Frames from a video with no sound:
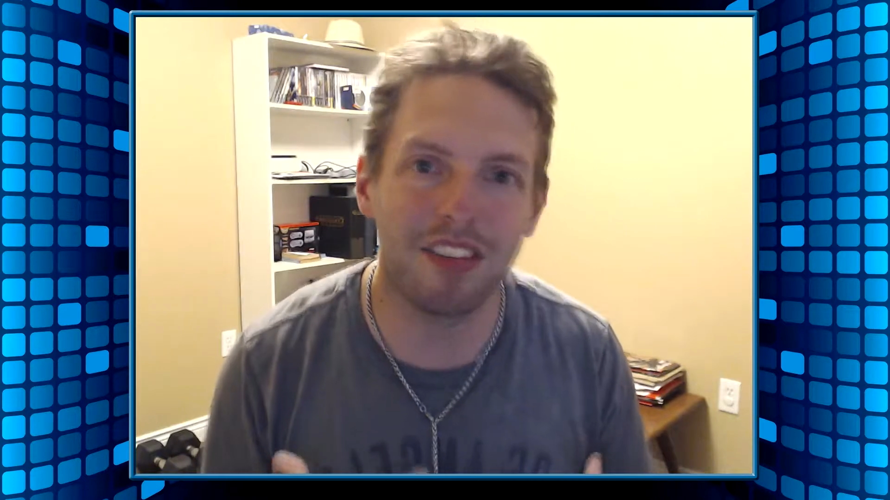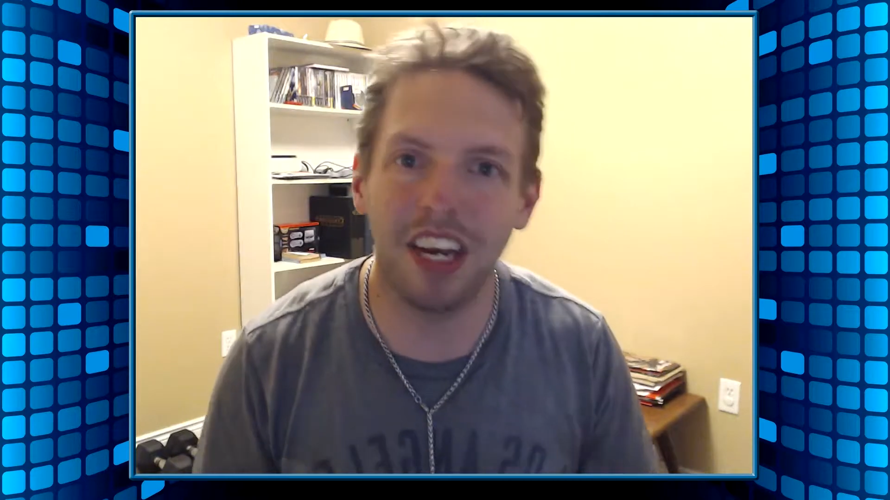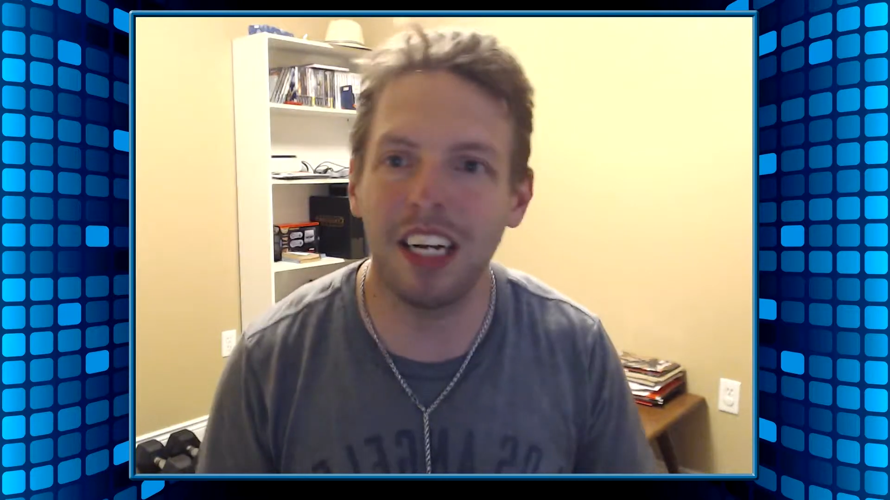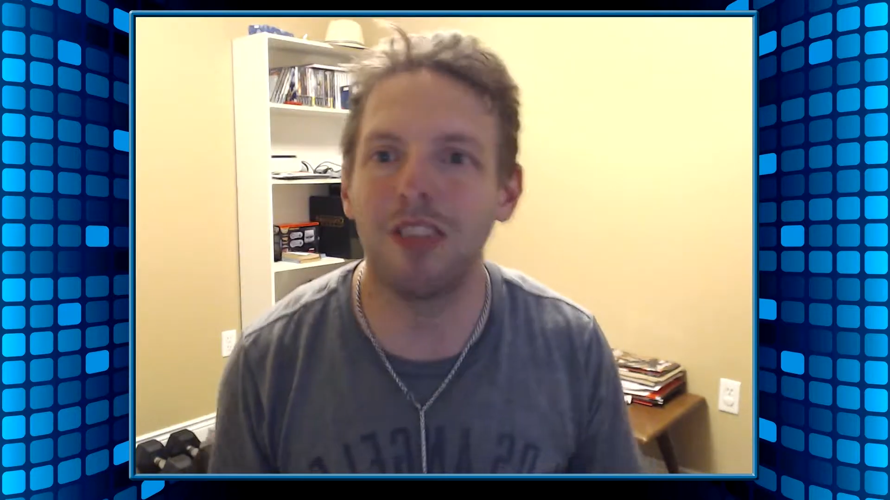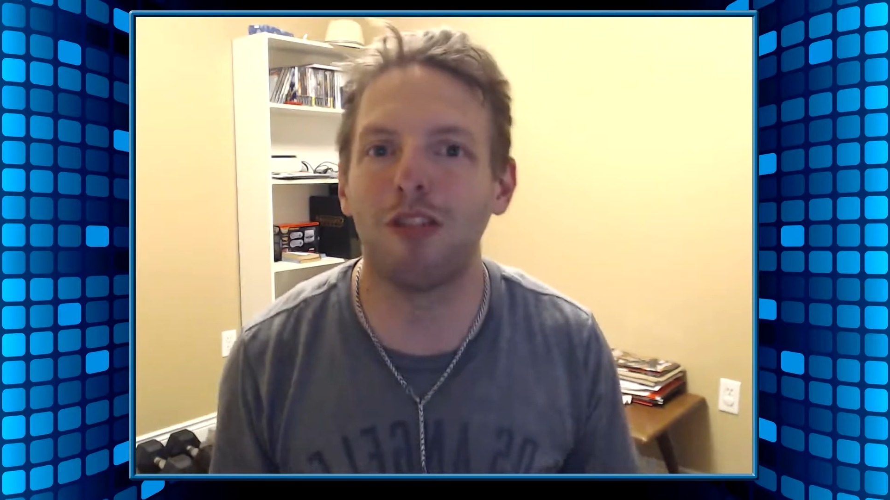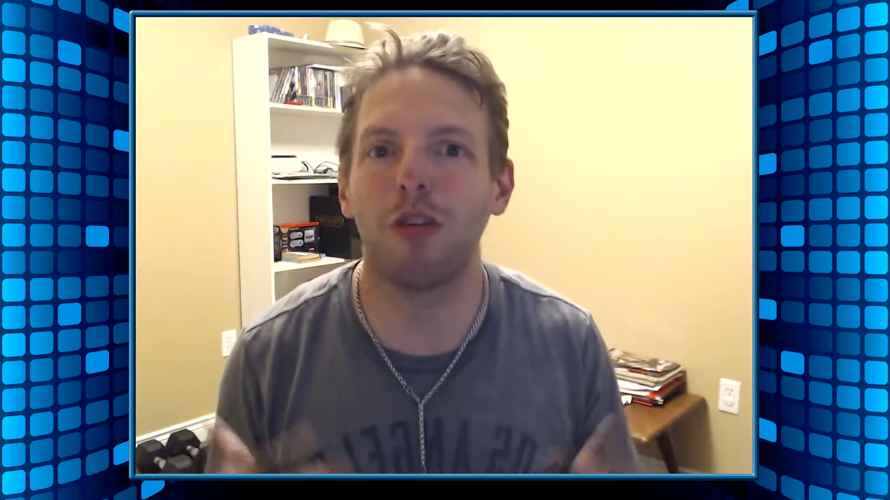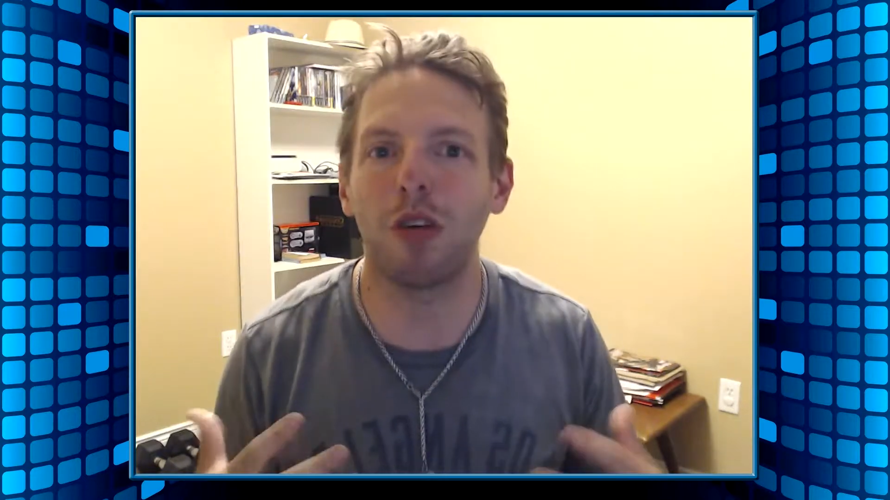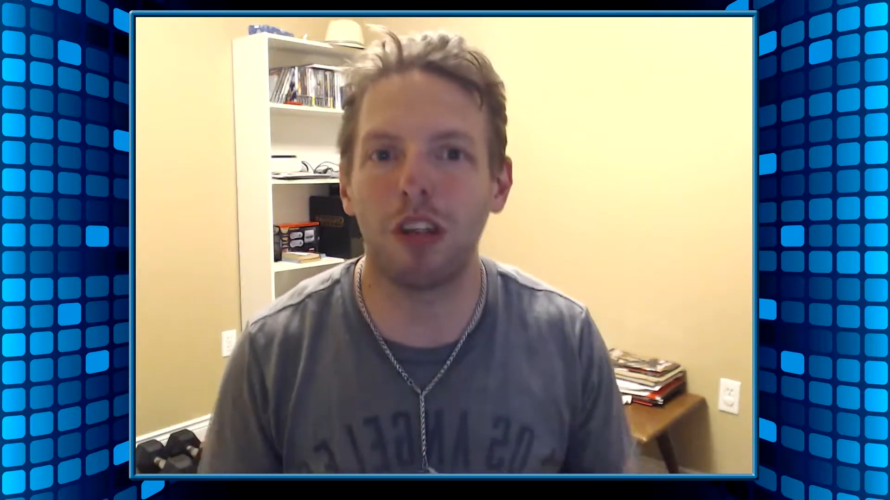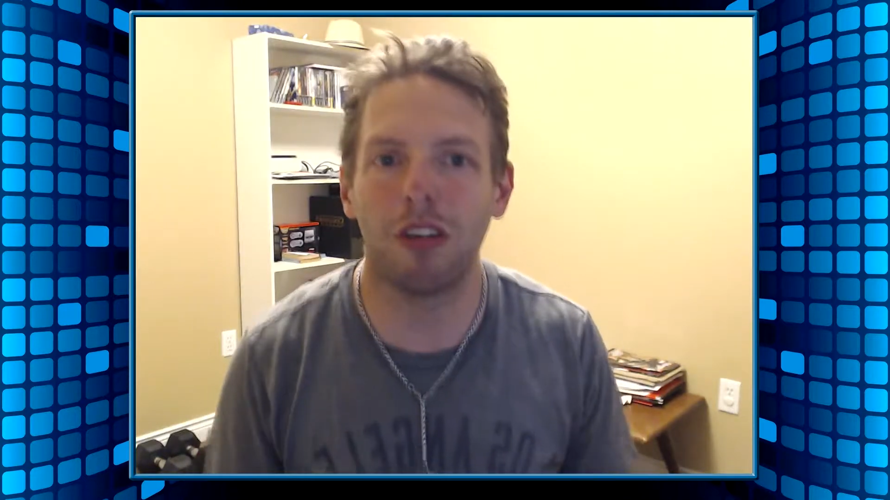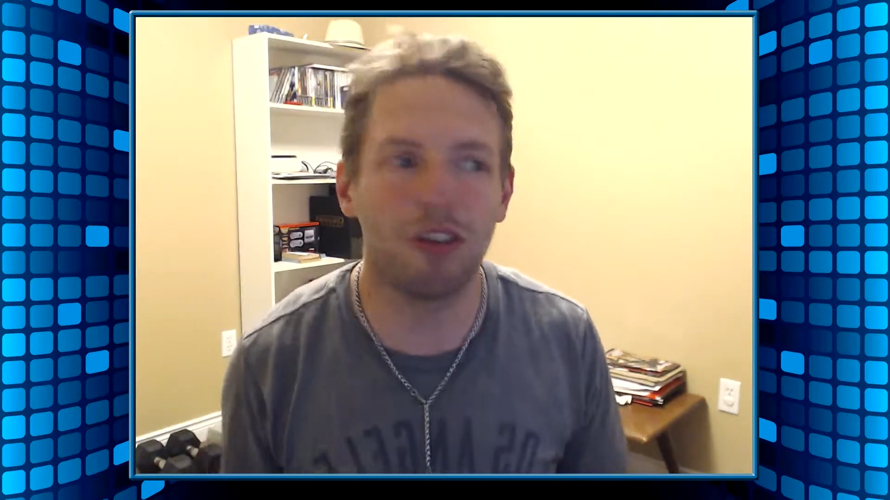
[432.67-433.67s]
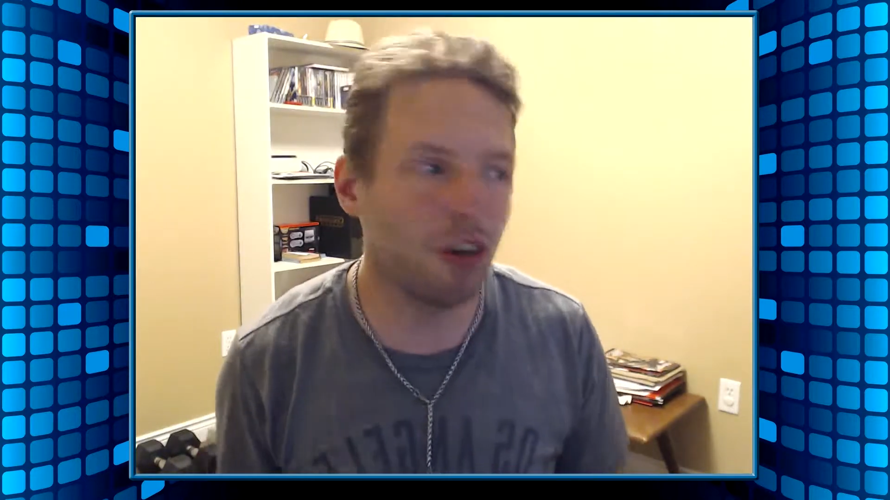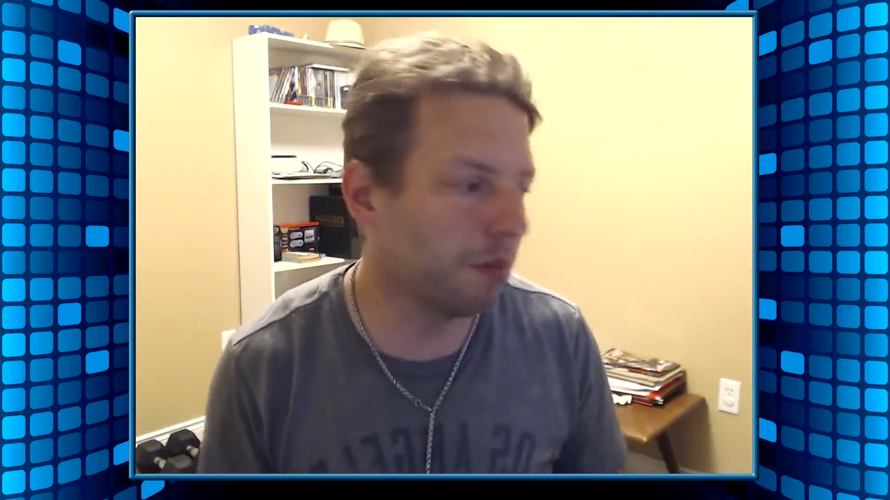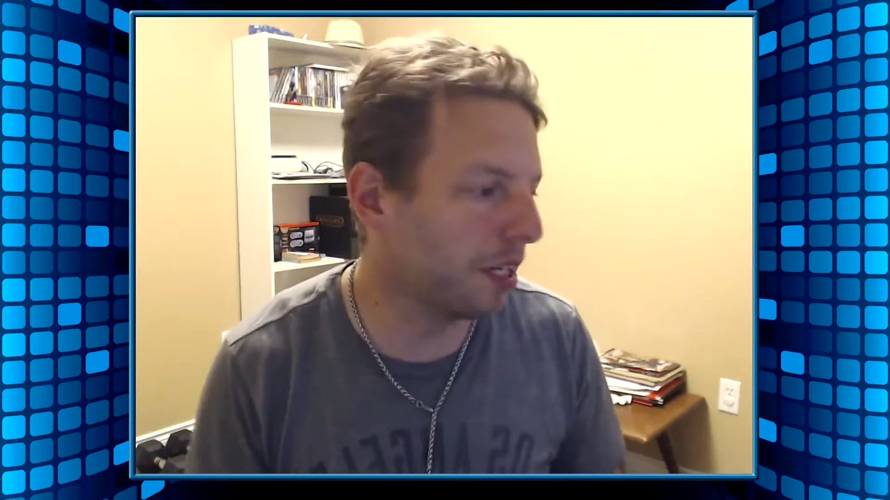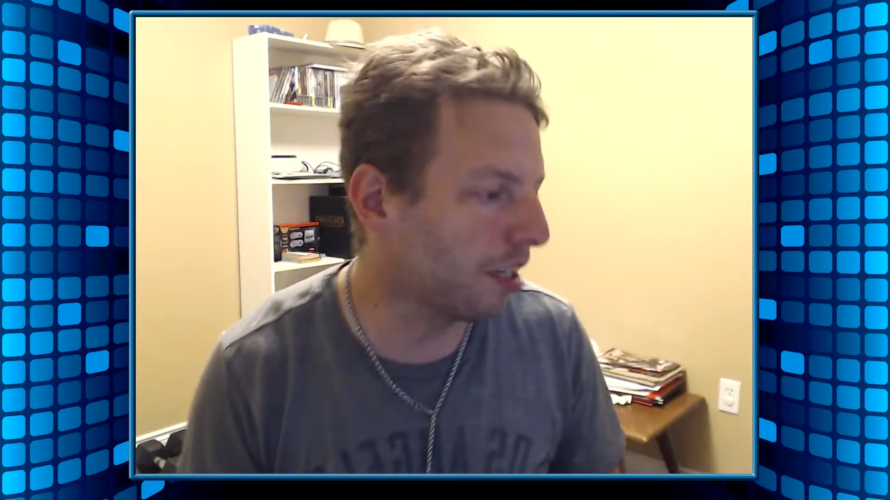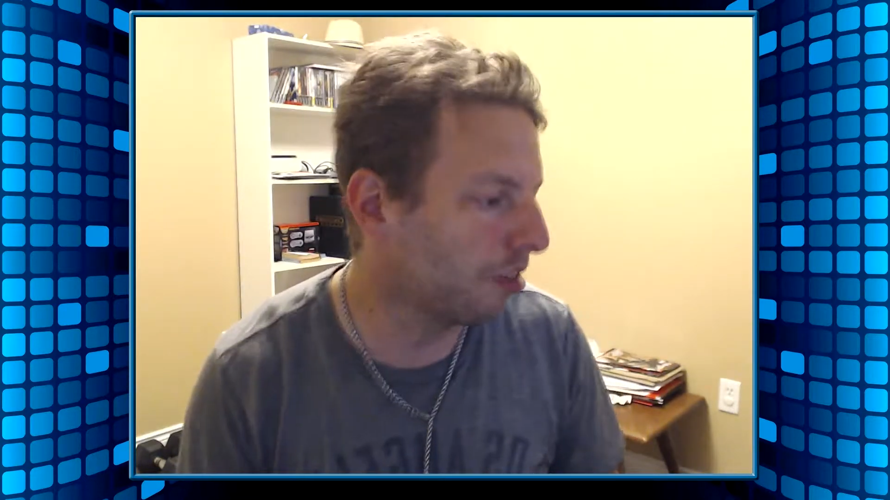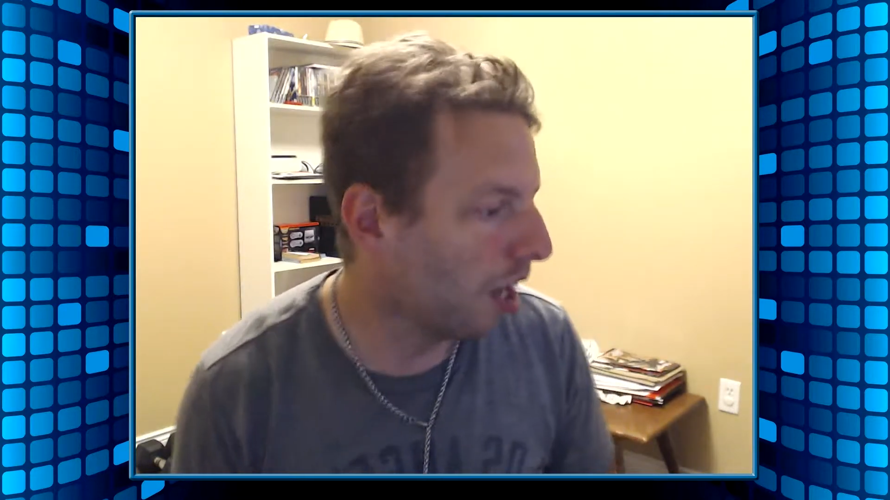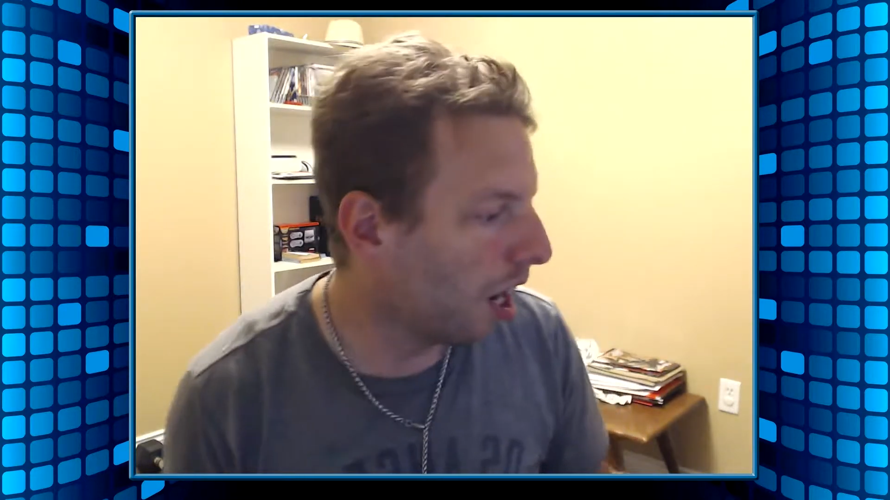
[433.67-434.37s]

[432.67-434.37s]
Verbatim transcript: Scientists don't get deterred because,